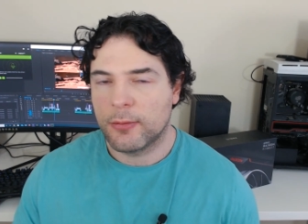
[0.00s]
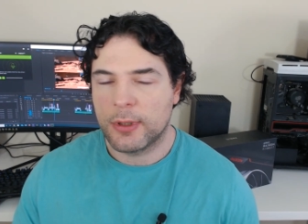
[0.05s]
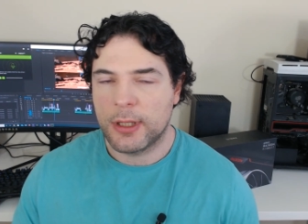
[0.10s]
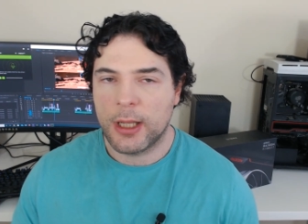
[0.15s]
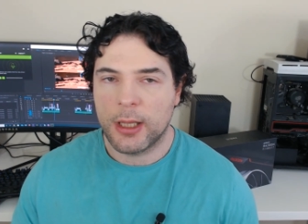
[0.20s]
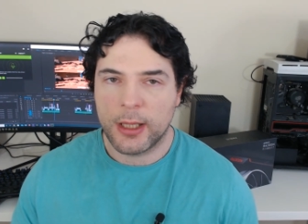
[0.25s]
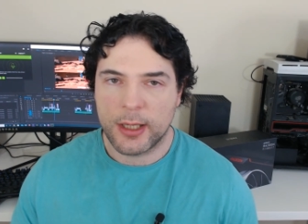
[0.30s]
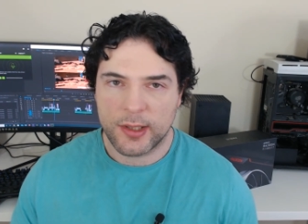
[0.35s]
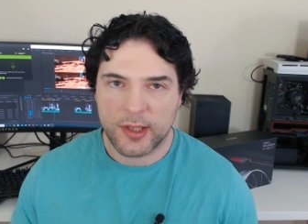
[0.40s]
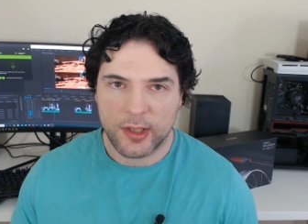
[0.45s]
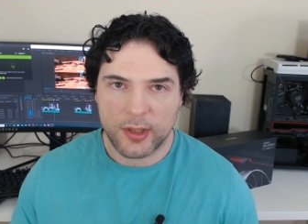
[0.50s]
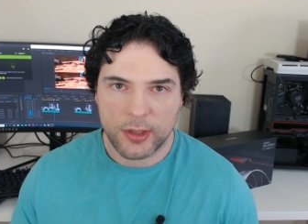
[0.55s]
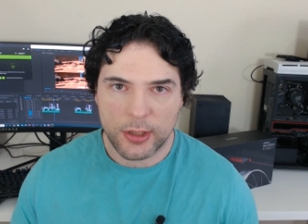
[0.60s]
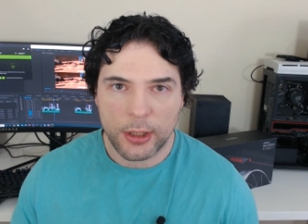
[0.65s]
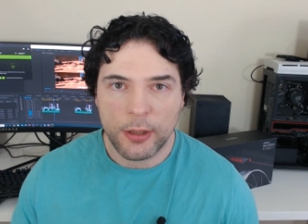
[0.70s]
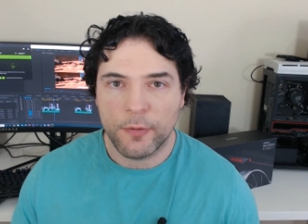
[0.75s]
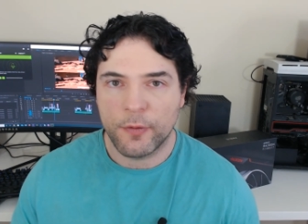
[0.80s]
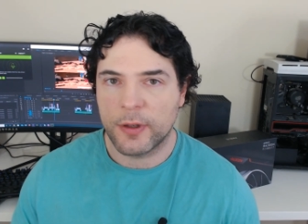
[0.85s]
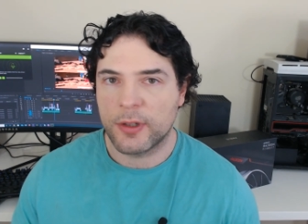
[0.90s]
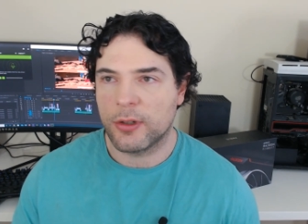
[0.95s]

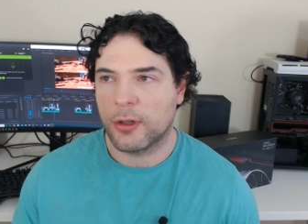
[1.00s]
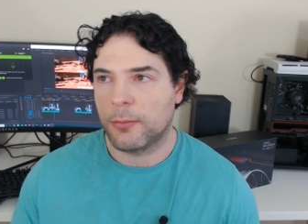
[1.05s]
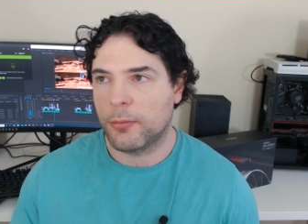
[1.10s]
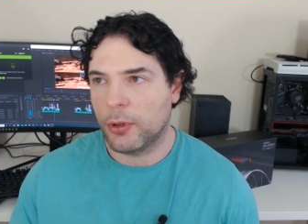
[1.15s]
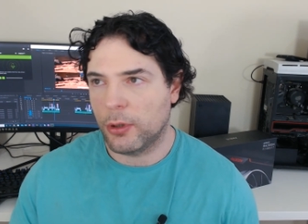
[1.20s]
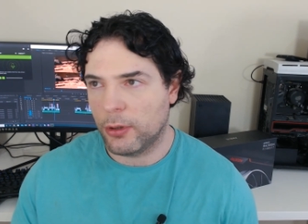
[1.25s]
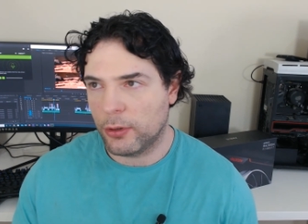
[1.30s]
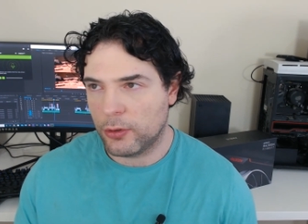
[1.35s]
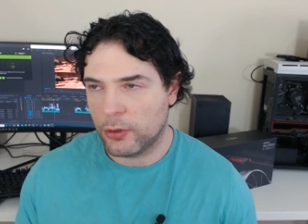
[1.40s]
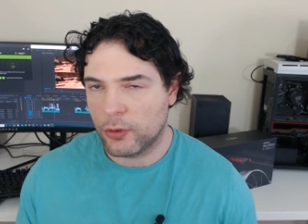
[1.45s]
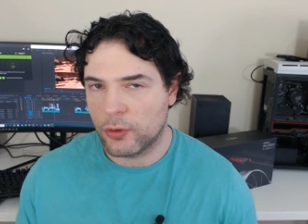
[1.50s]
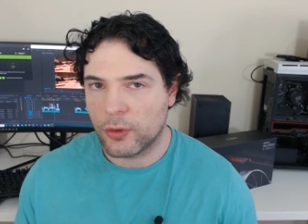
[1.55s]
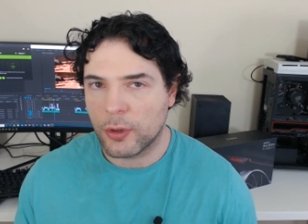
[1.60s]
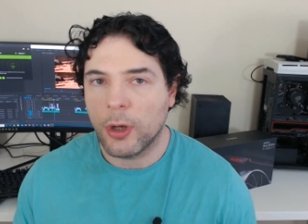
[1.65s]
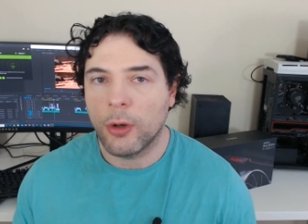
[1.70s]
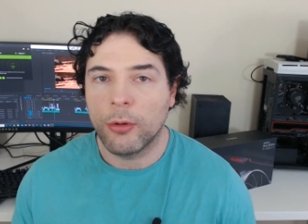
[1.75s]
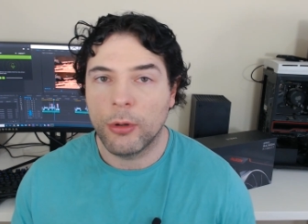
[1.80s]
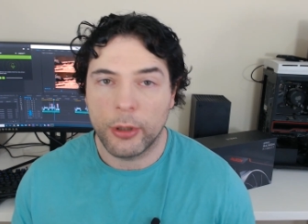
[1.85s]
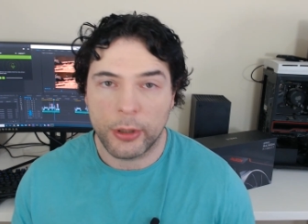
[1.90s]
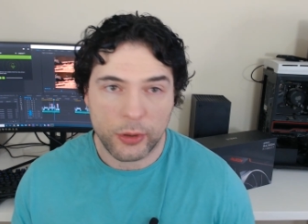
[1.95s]
DLSS2, for example, on
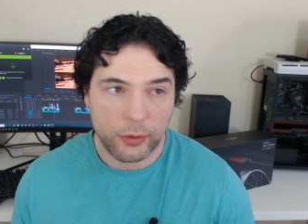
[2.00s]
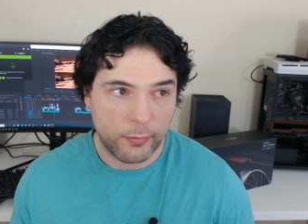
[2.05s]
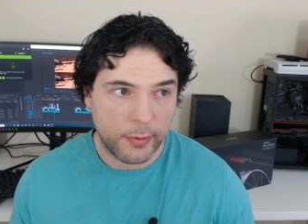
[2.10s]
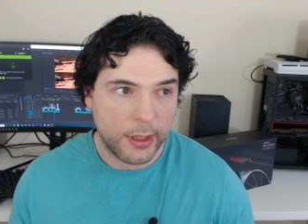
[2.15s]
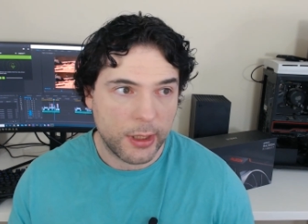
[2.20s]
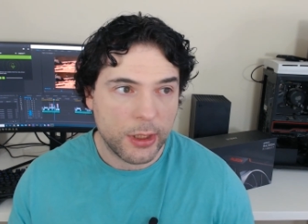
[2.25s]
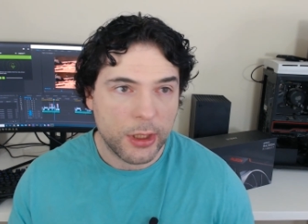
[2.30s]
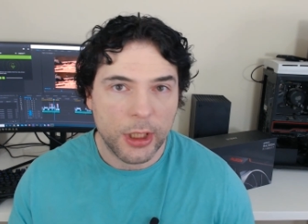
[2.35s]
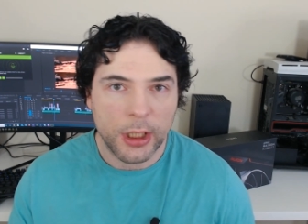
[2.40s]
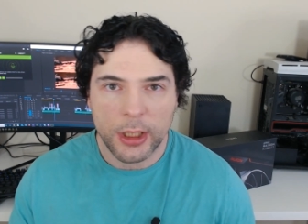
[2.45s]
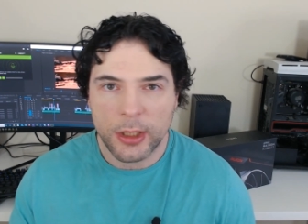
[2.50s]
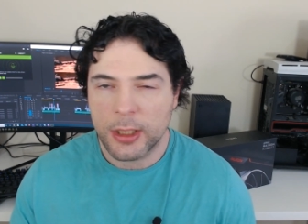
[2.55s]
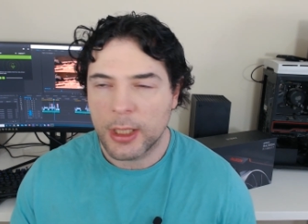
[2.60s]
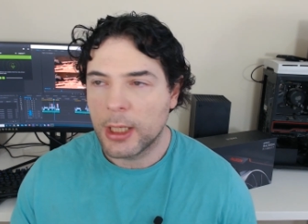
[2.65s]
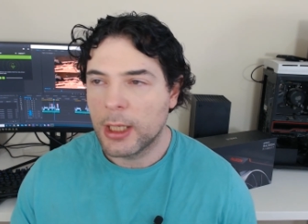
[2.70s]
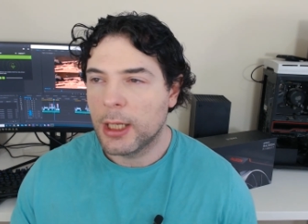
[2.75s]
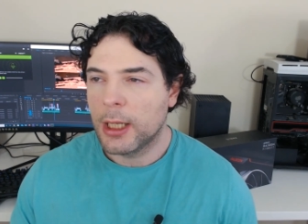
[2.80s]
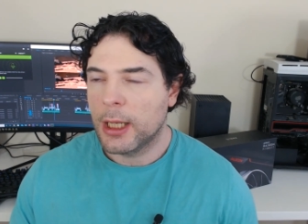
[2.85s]
Control looks really good.